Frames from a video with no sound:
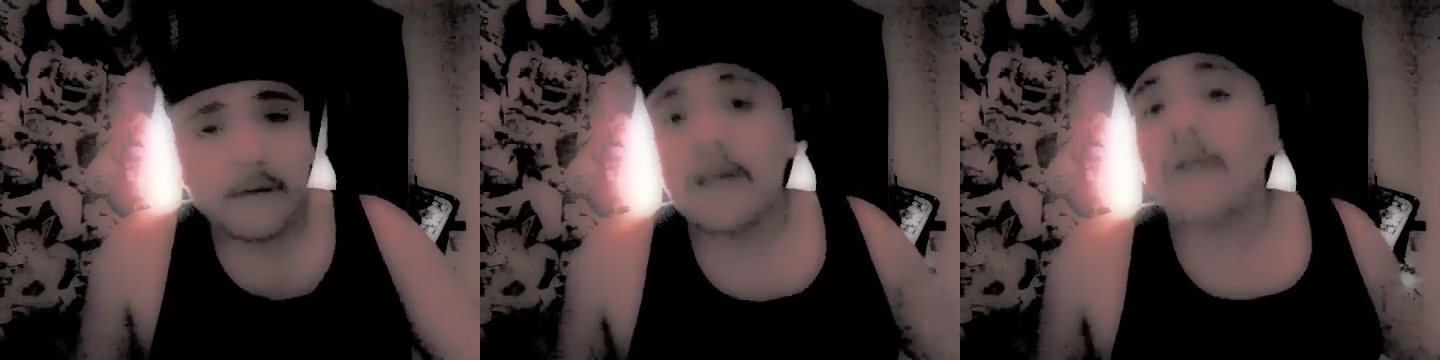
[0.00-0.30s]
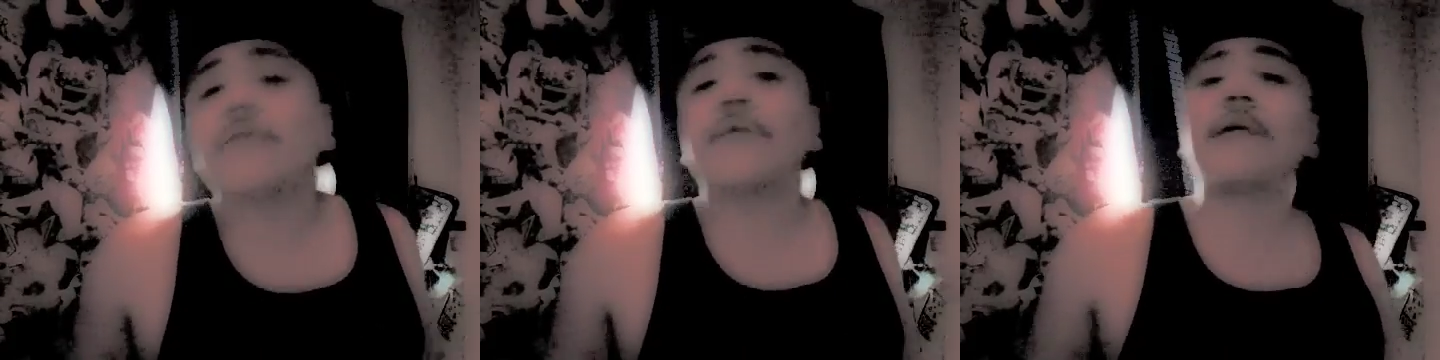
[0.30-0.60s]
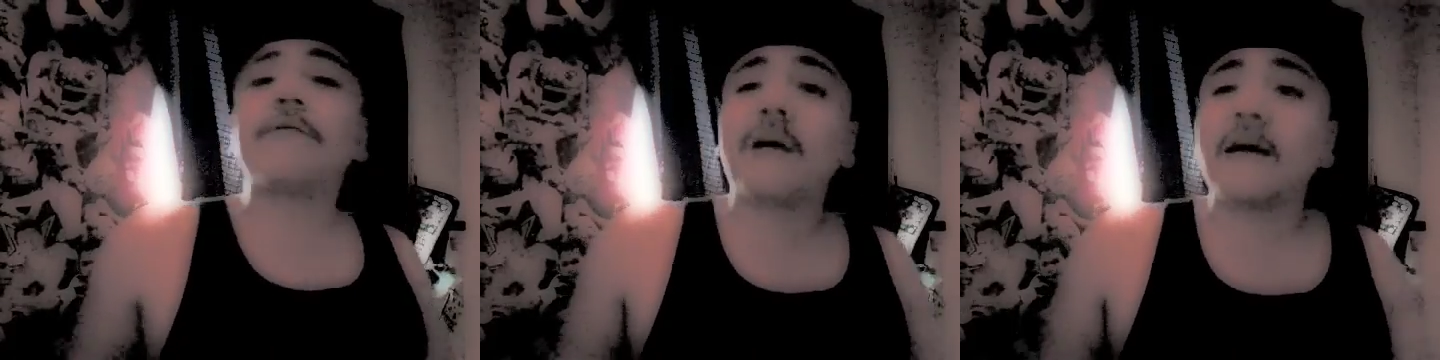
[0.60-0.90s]
After
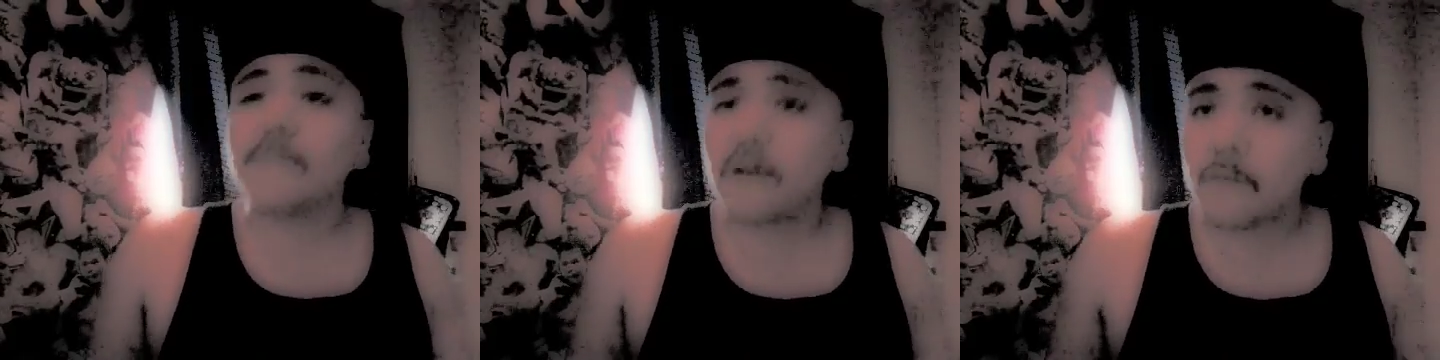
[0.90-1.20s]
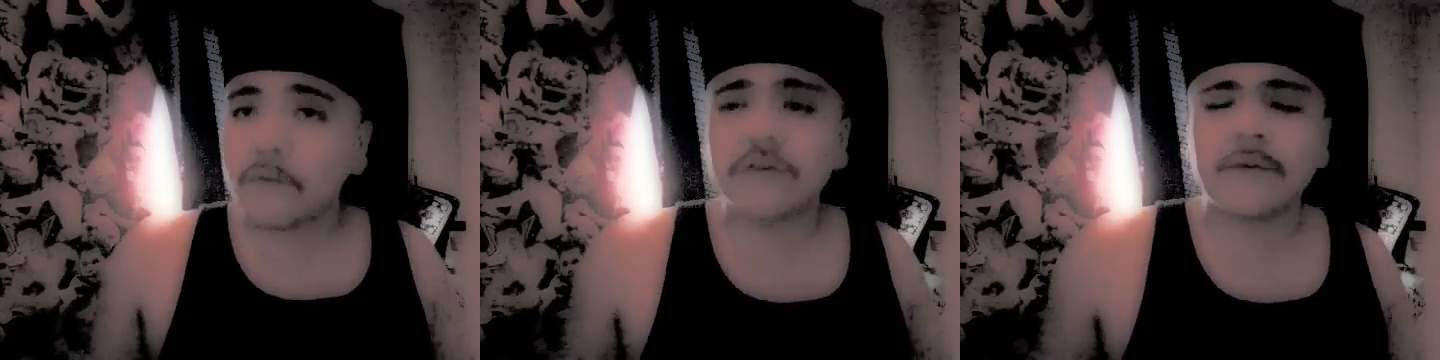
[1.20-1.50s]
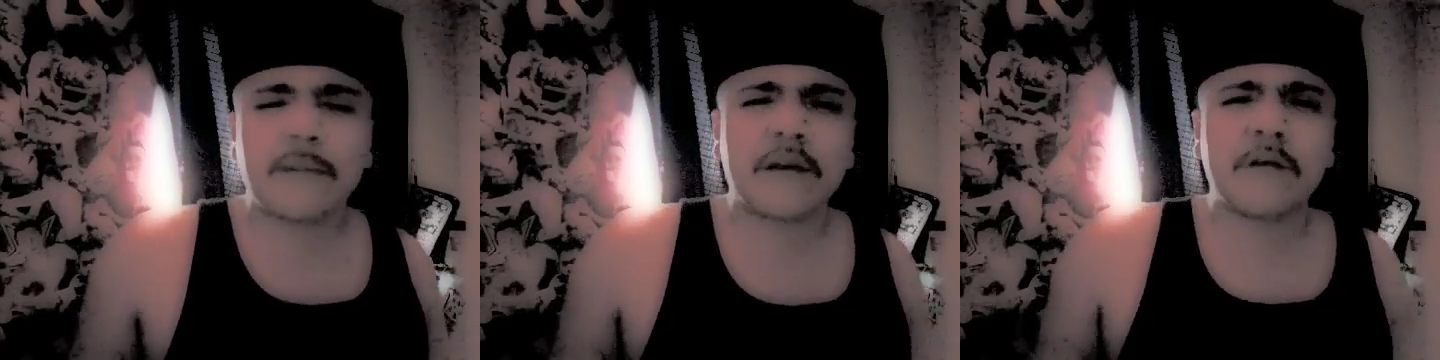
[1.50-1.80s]
round 5, Mayweather's gonna
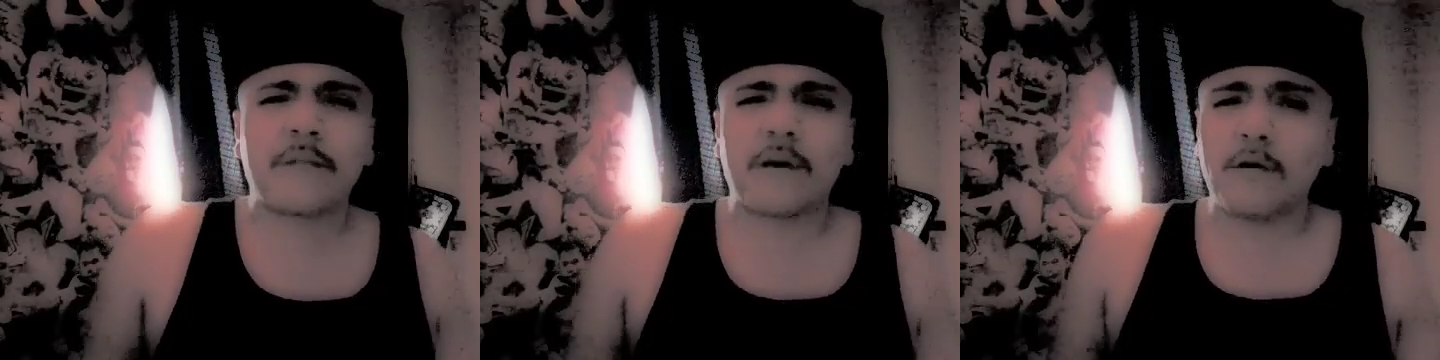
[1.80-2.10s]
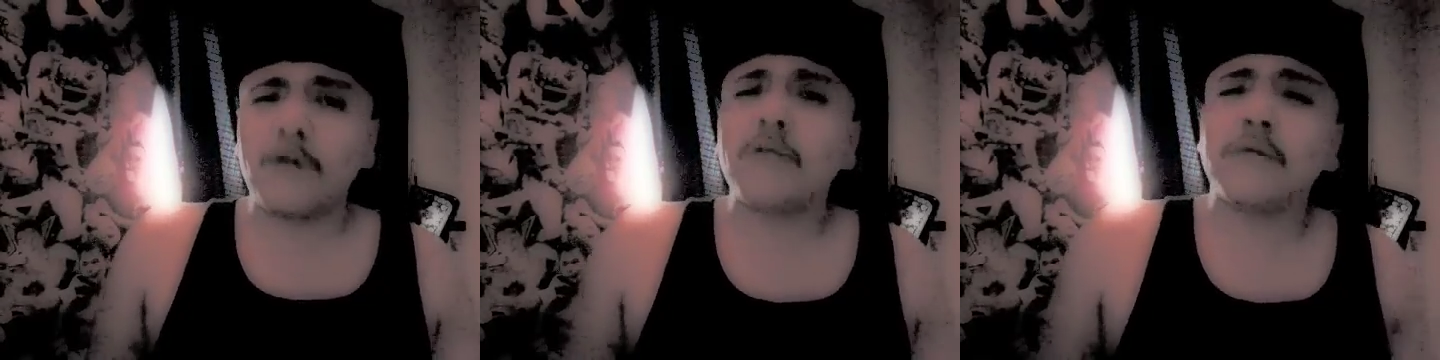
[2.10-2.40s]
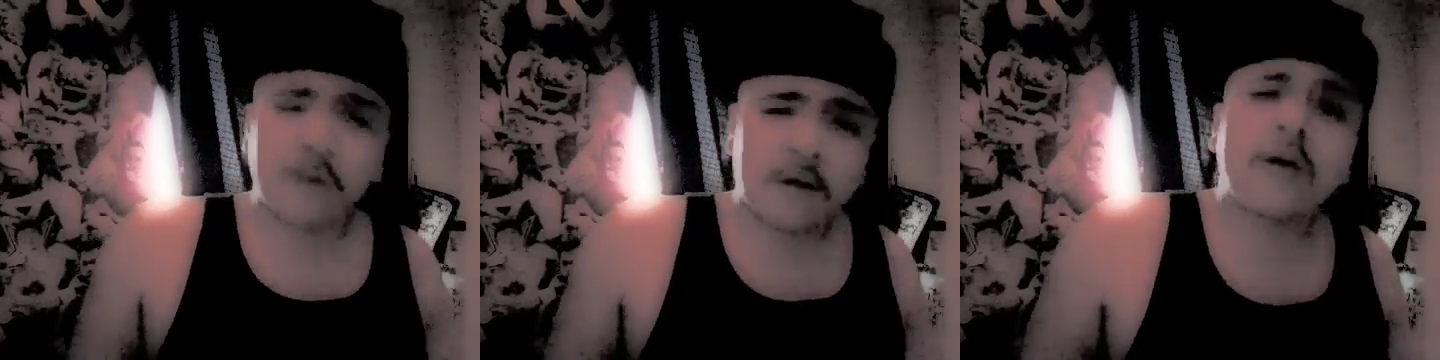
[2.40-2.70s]
be picking him apart. Oh,
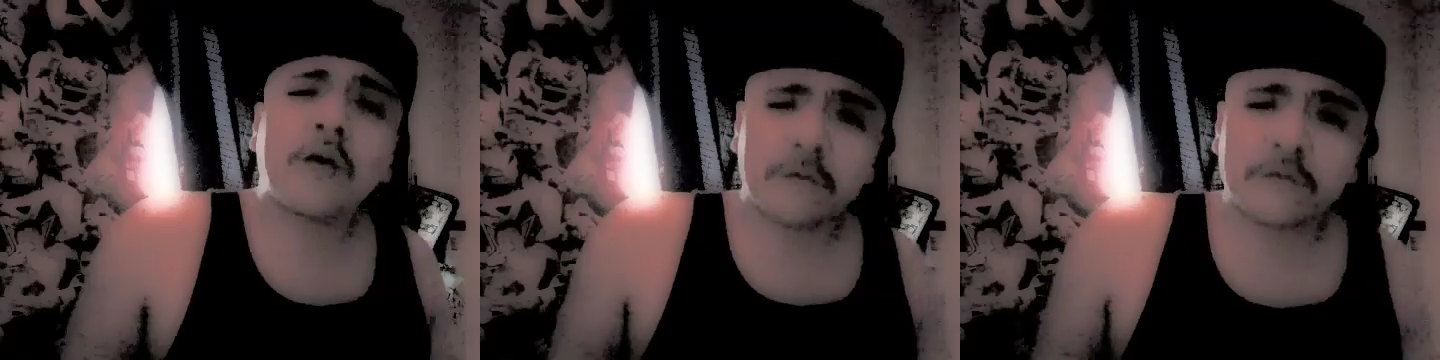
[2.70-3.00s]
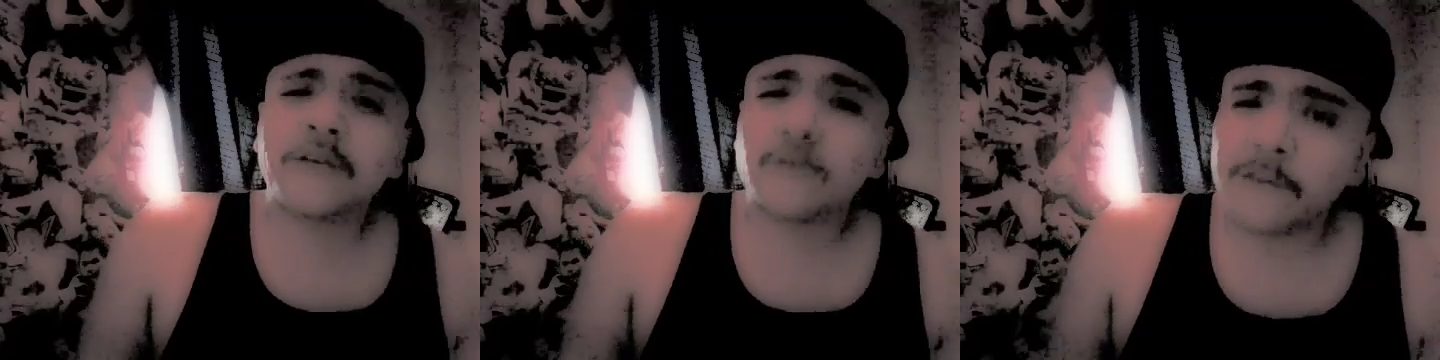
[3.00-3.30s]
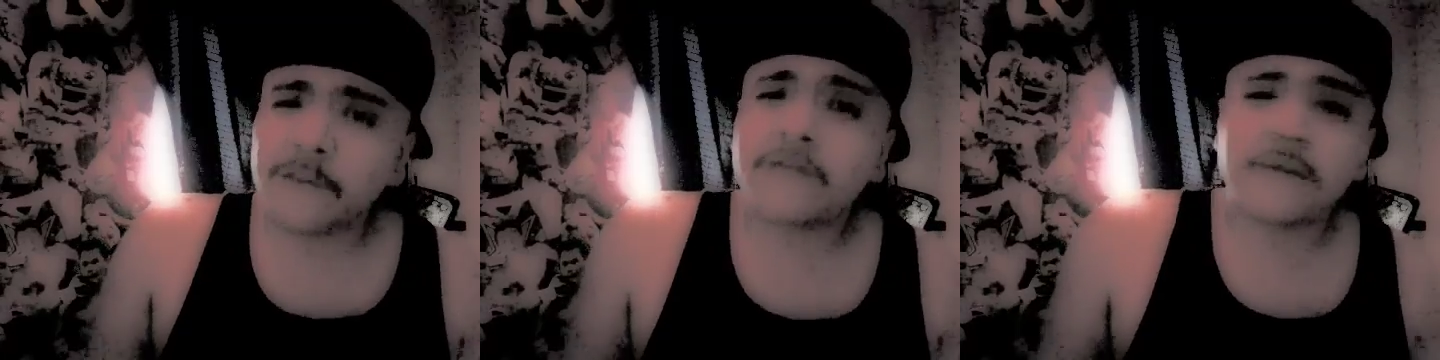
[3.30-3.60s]
Cotto's gonna
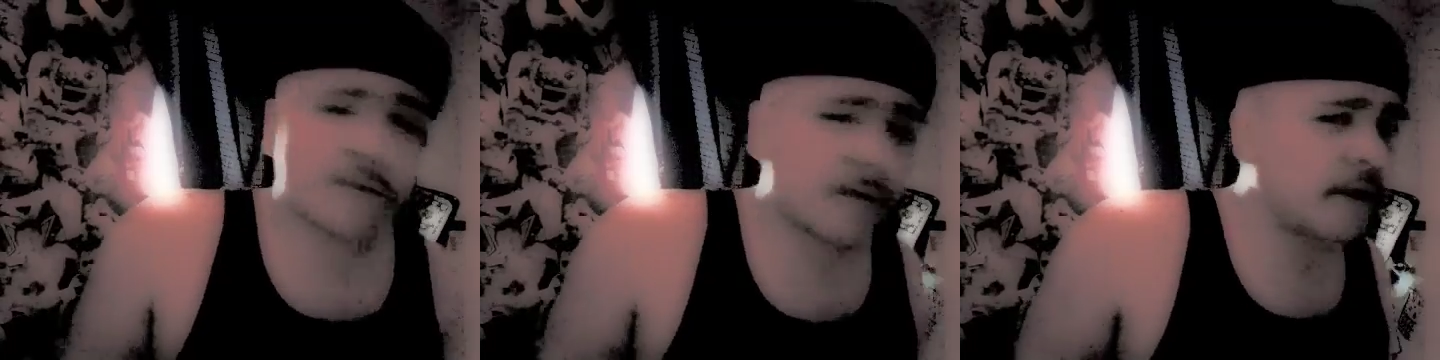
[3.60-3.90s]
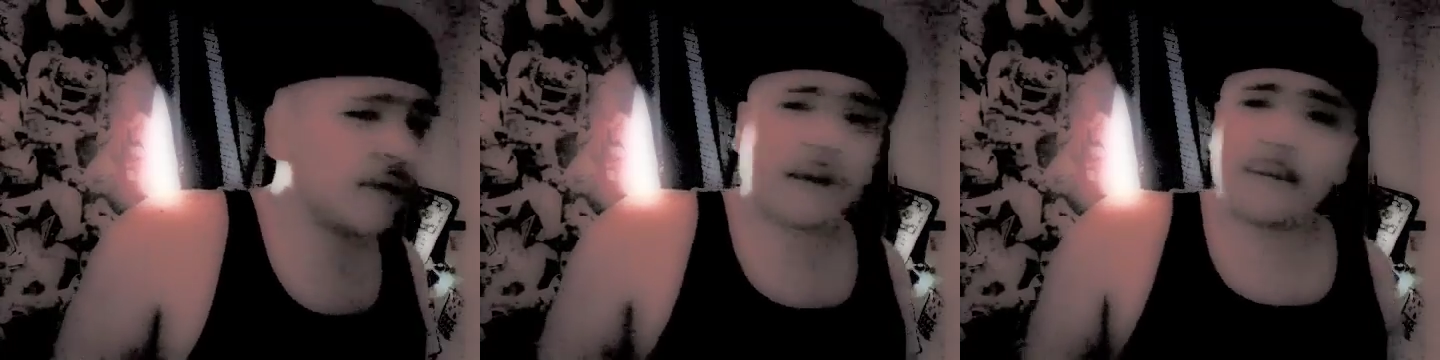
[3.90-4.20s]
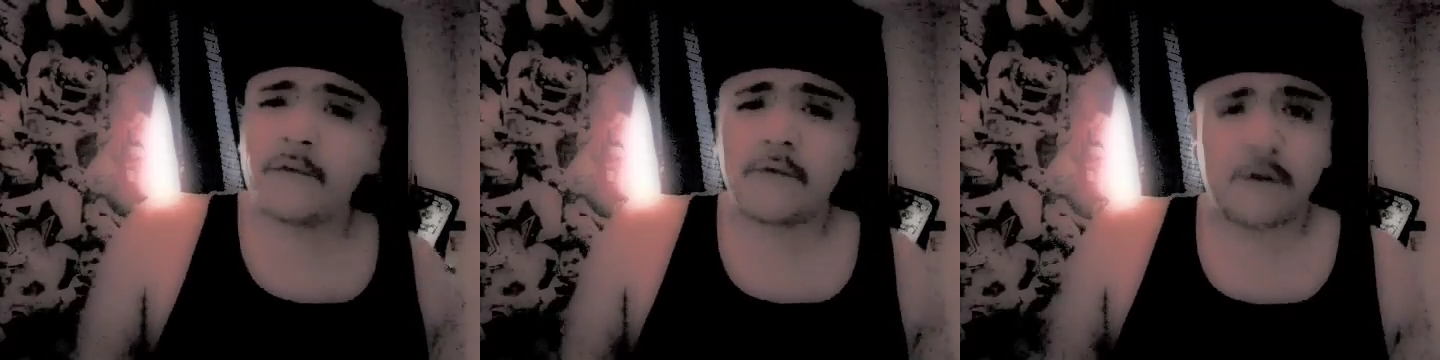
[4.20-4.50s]
win the first round. Don't
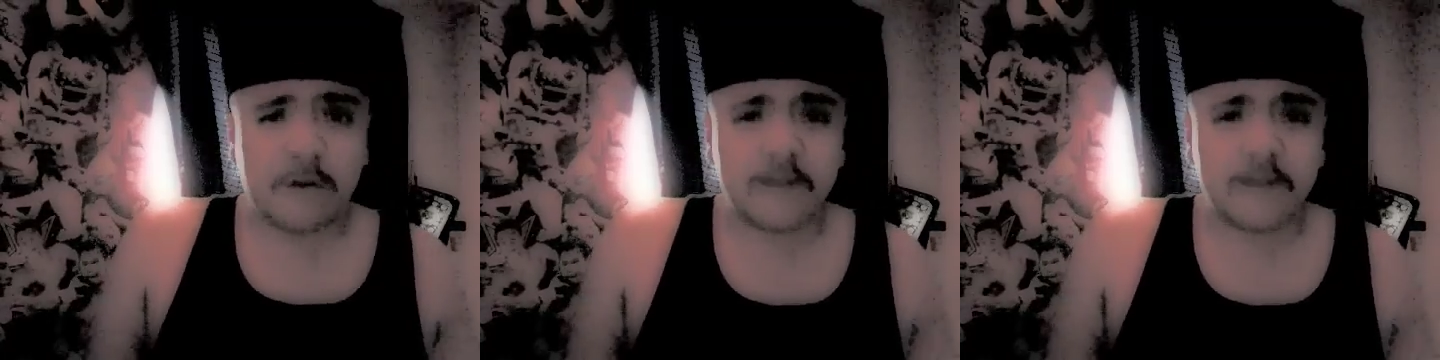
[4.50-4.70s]
get me wrong.